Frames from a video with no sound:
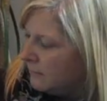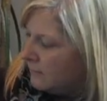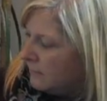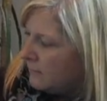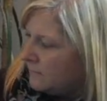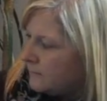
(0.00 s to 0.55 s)

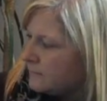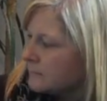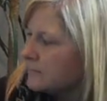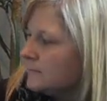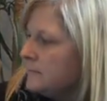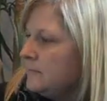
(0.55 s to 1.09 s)

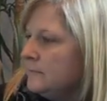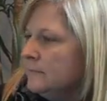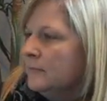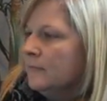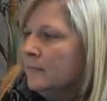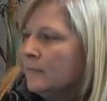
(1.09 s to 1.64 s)

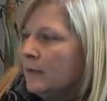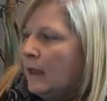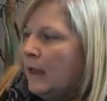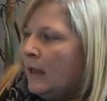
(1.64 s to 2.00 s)
[no speech]